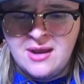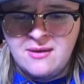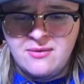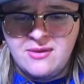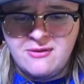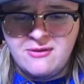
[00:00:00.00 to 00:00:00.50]

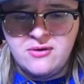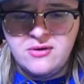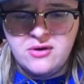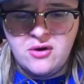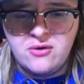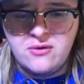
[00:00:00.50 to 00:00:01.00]
this
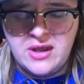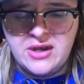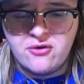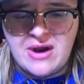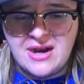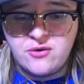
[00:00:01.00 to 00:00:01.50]
could
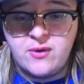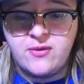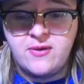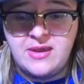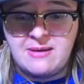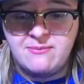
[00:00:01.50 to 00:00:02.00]
interact with,
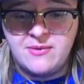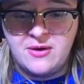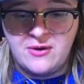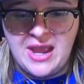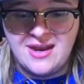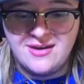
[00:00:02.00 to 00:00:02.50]
yeah,
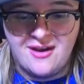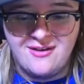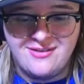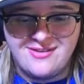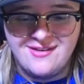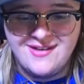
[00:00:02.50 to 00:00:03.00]
okay, it
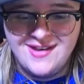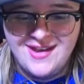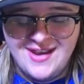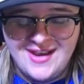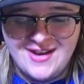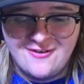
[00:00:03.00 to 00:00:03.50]
does.
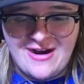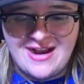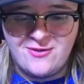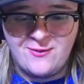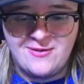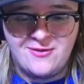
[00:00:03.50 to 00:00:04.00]
It
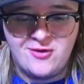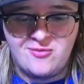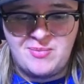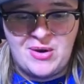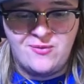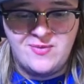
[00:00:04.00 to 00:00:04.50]
interacts with a little
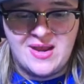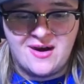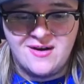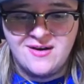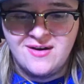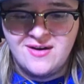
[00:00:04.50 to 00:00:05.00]
bone
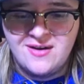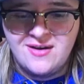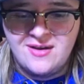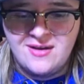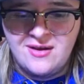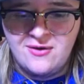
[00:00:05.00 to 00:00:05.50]
there.
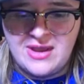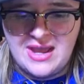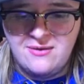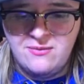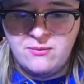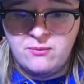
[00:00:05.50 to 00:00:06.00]

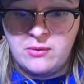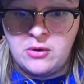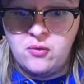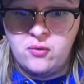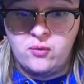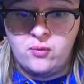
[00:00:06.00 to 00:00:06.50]
Okay.
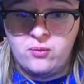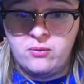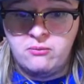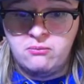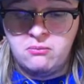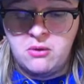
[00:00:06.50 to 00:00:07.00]
Oh.
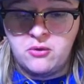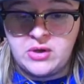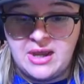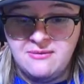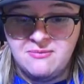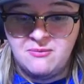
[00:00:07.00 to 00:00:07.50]

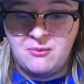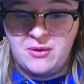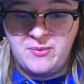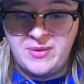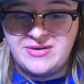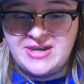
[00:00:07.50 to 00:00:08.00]
Okay.
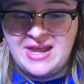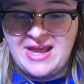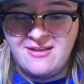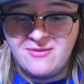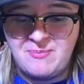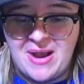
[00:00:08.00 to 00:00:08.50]
Well, it
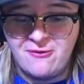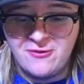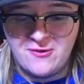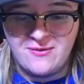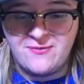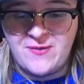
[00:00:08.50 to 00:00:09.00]
has
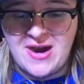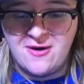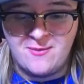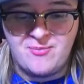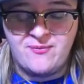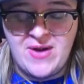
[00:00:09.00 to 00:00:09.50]
Bowser's
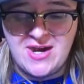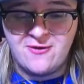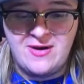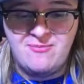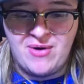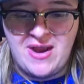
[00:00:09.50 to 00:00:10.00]

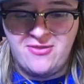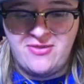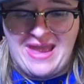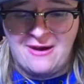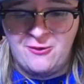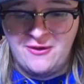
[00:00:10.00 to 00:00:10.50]
fiery breath
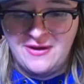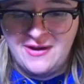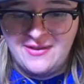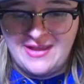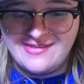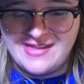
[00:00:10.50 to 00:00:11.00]
now.
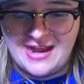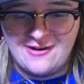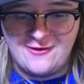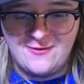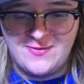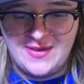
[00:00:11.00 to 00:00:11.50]
That's not a
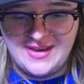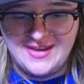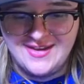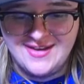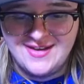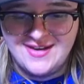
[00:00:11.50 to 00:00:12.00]
good thing.
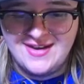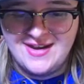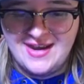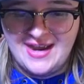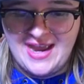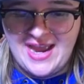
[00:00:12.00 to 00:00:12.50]

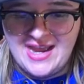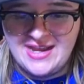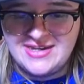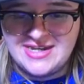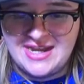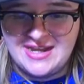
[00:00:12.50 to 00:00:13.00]
And,